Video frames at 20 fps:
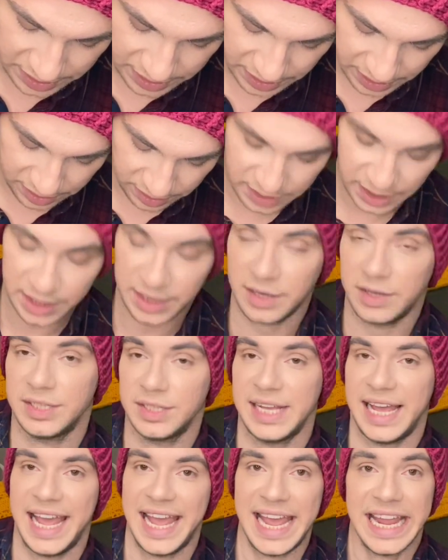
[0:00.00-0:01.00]
It looks like there's
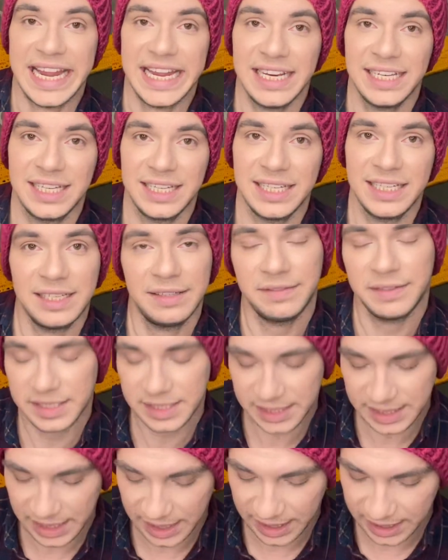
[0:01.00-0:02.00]
eight different
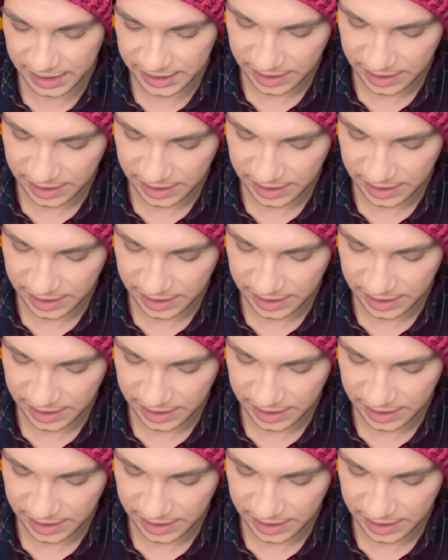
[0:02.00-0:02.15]
size